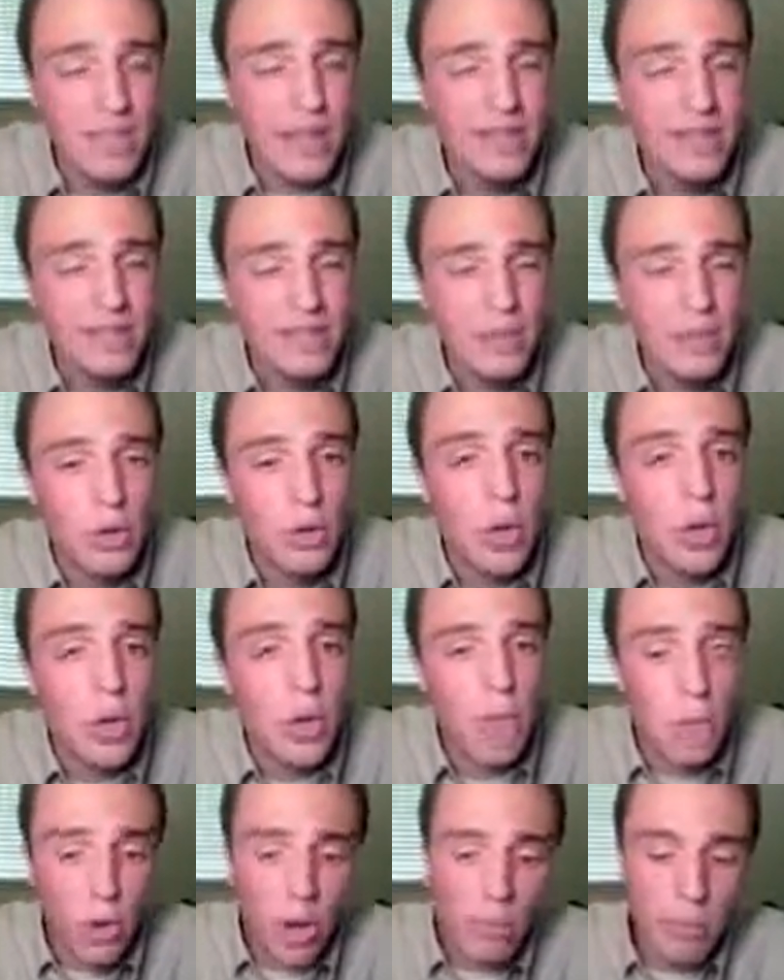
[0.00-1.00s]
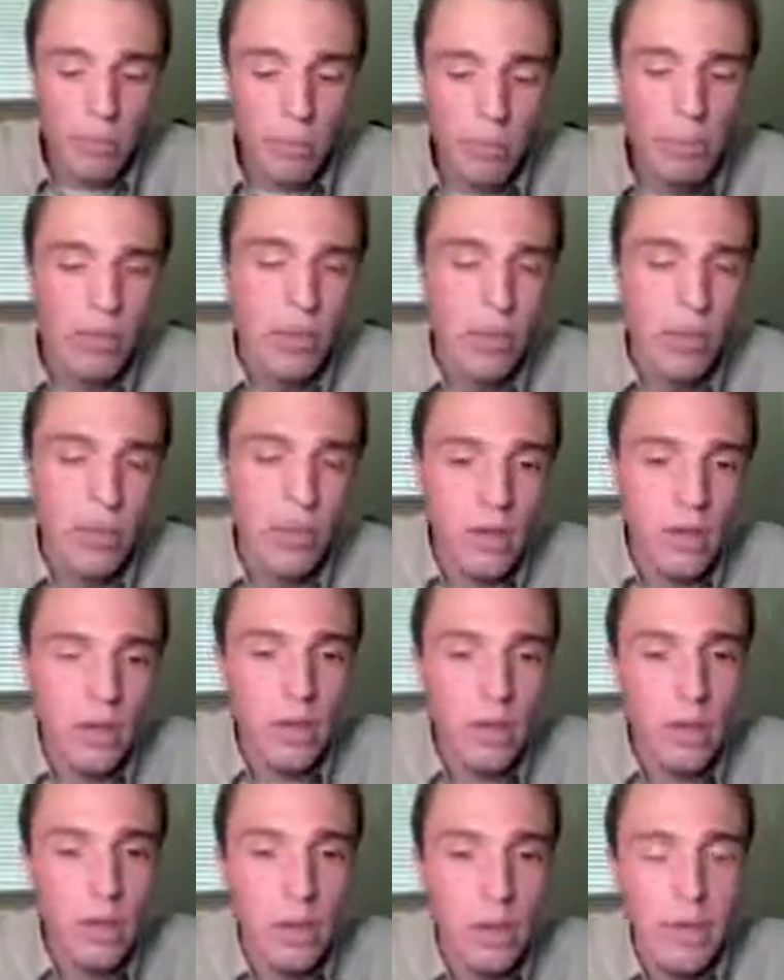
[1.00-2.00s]
And so, probably,
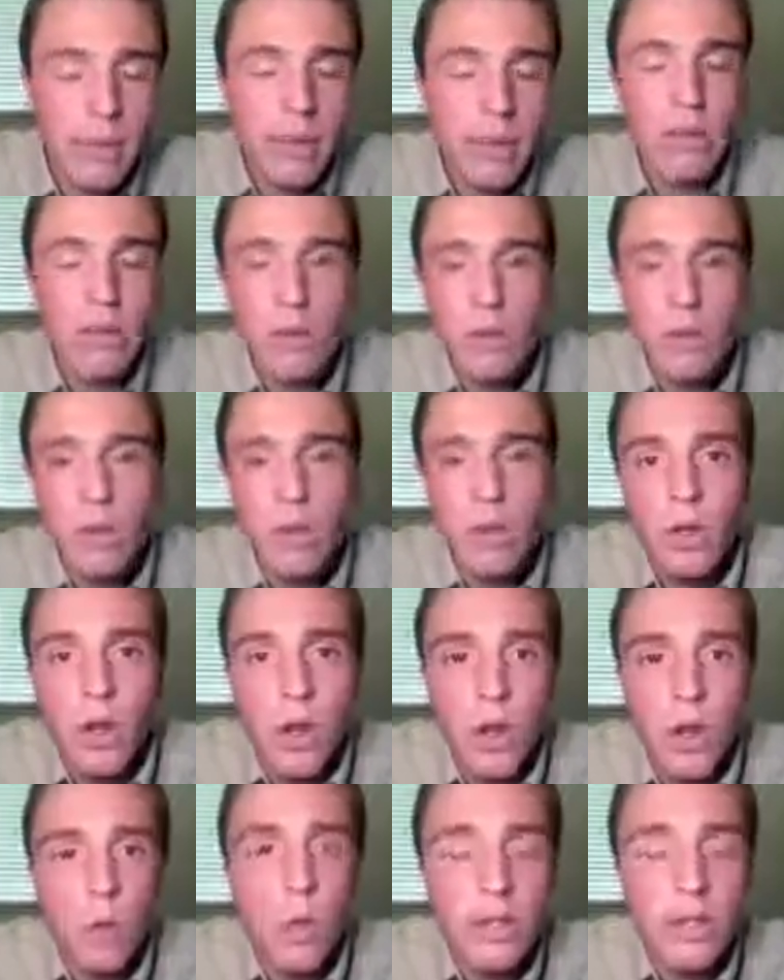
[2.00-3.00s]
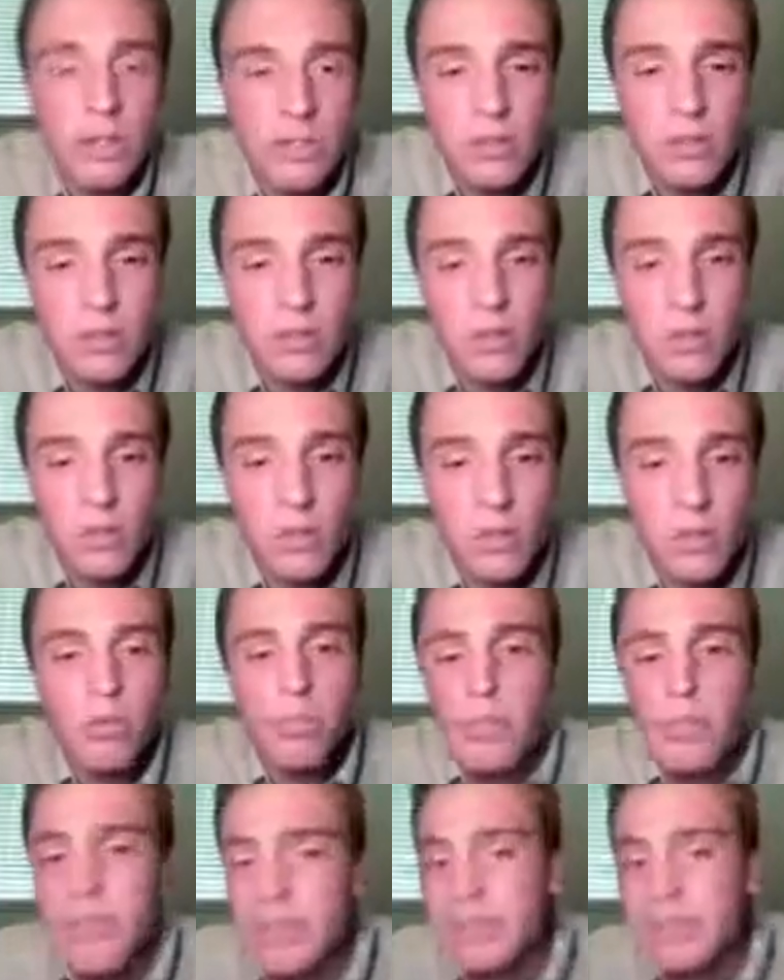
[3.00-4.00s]
looking back on it, Wesley would
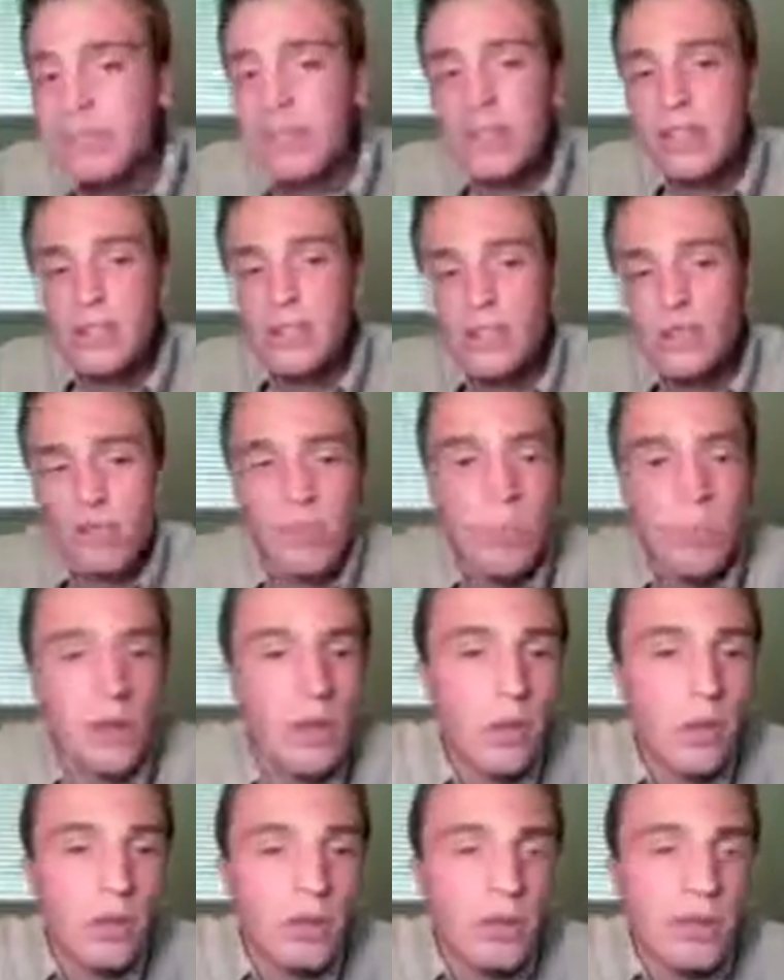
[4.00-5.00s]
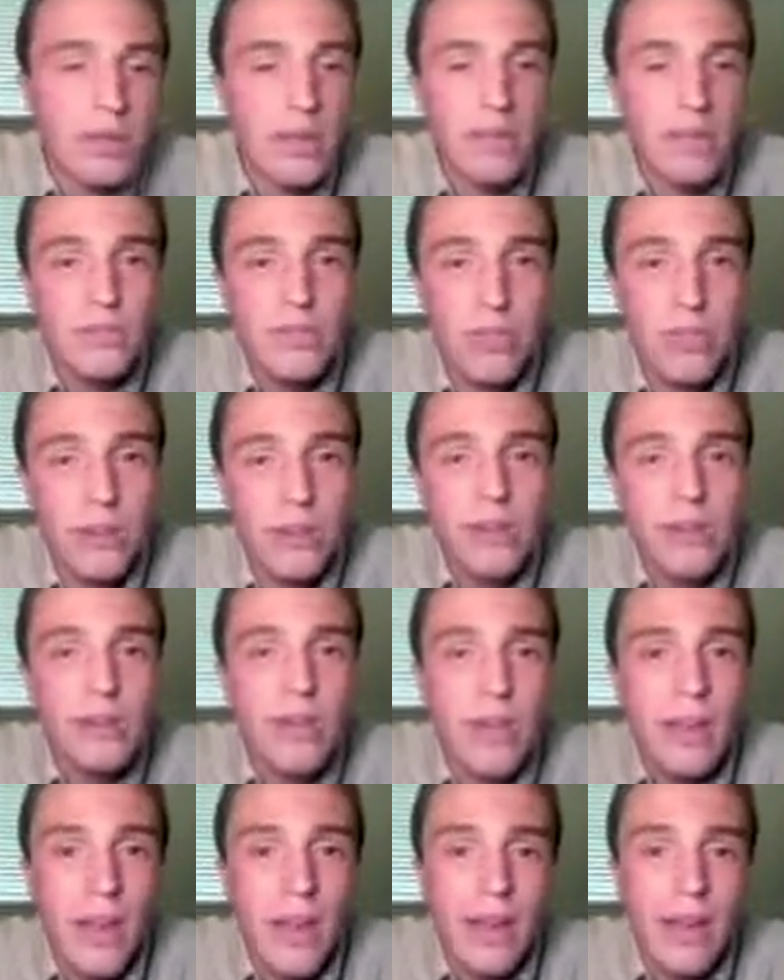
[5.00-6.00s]
have been content just to play queen takes queen
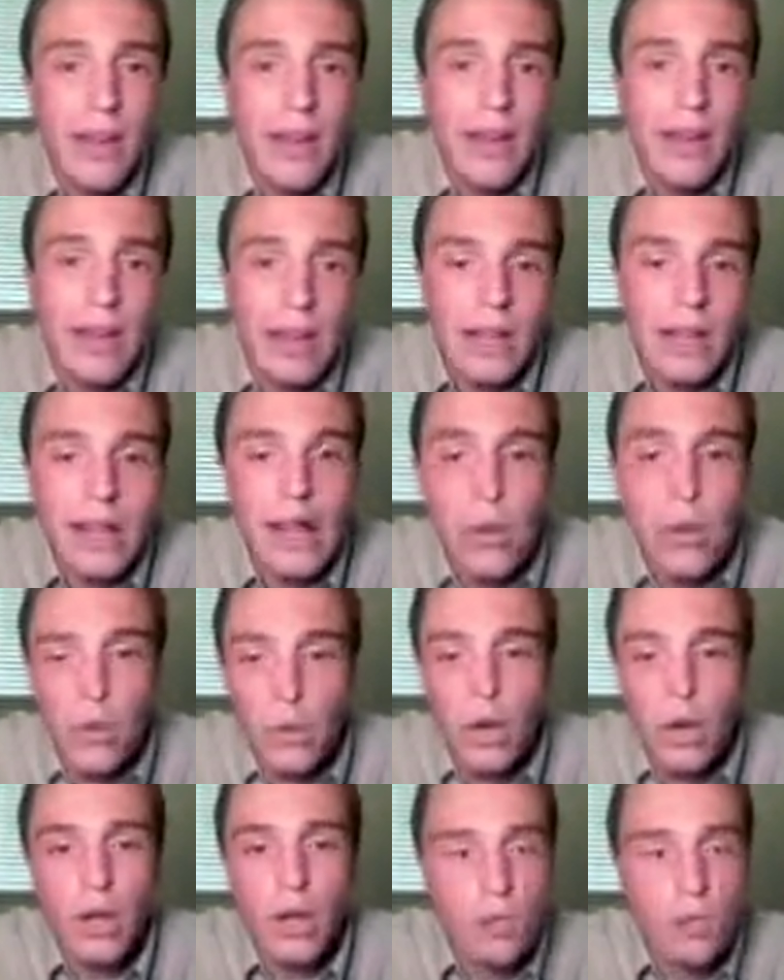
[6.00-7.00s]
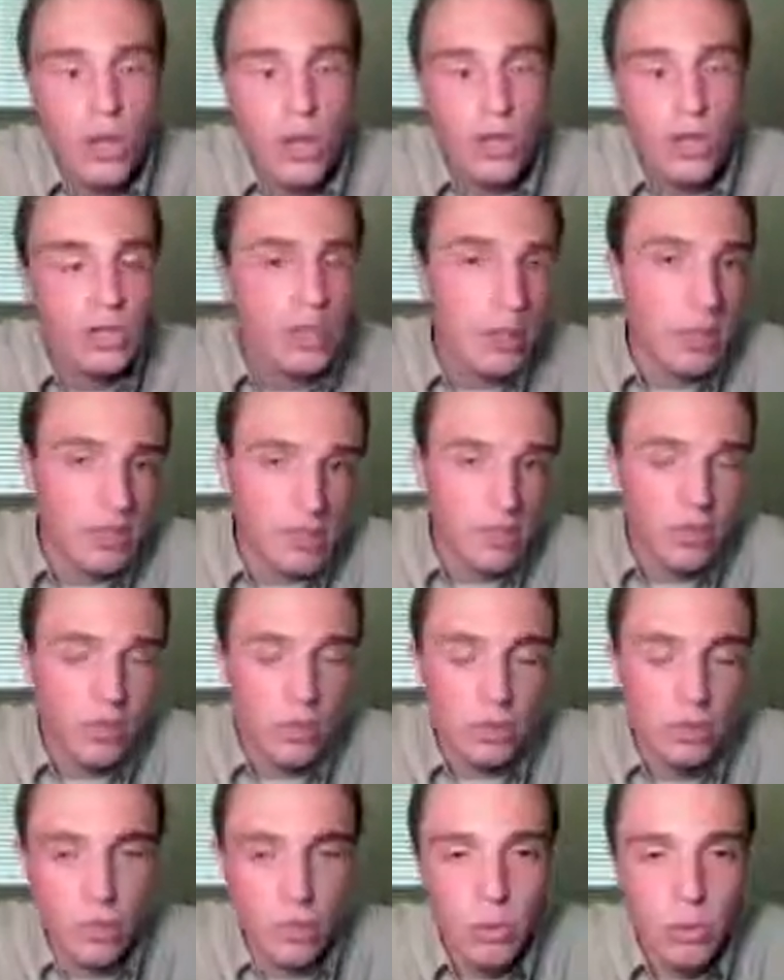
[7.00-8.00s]
and allow a drawish type
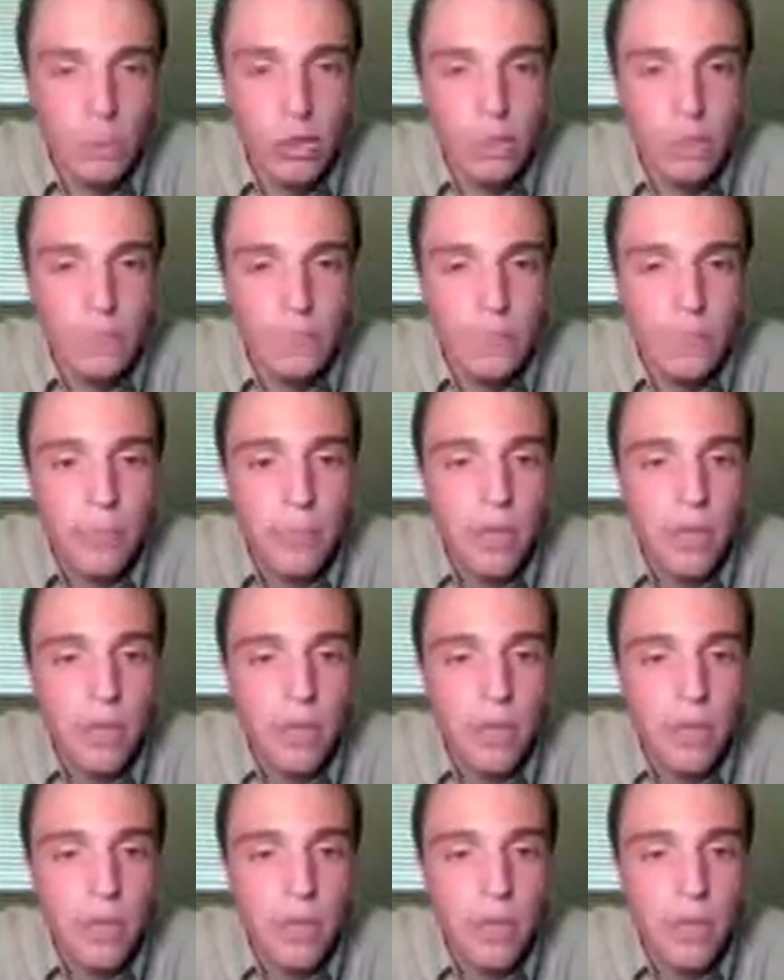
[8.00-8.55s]
position to occur.